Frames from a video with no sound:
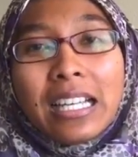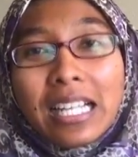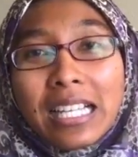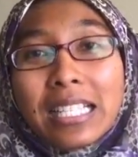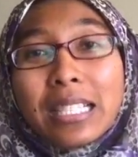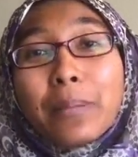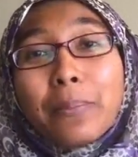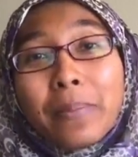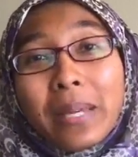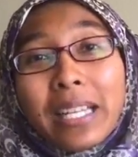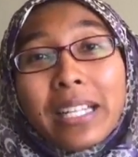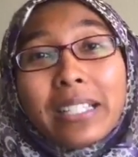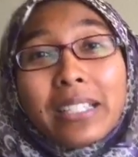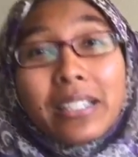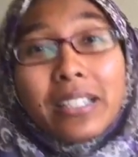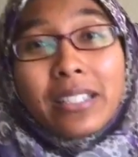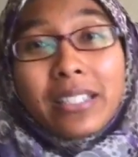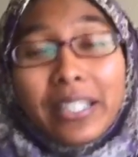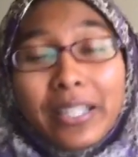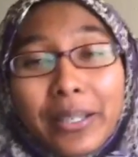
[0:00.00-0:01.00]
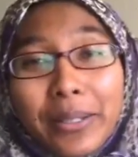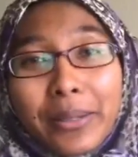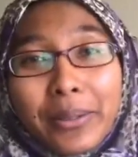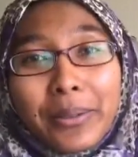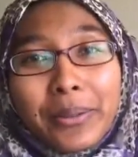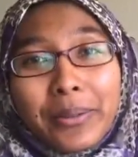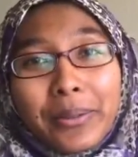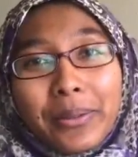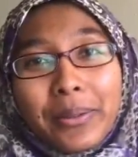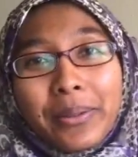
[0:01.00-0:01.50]
It's a big
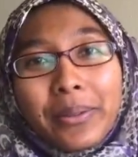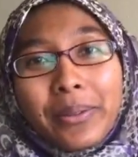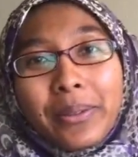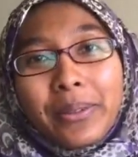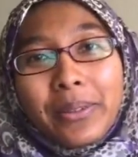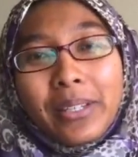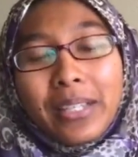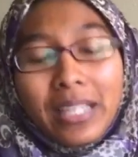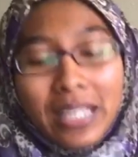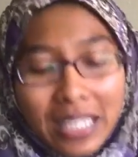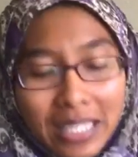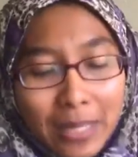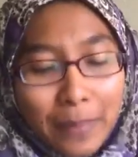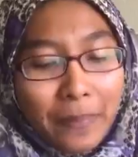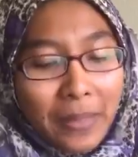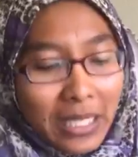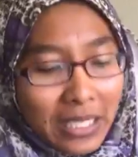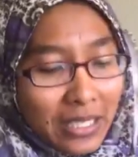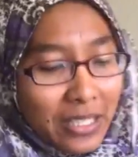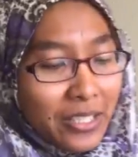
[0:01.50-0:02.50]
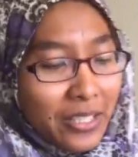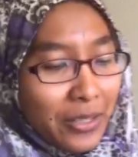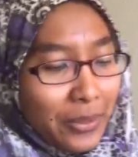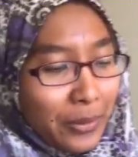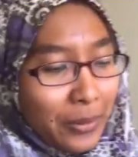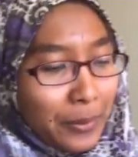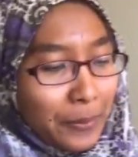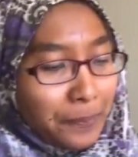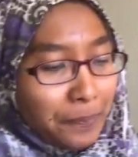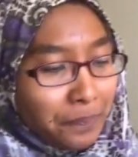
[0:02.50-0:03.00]
deal. It's a big
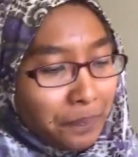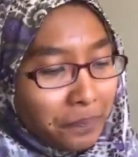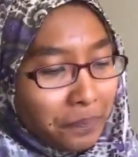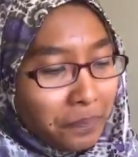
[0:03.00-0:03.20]
deal.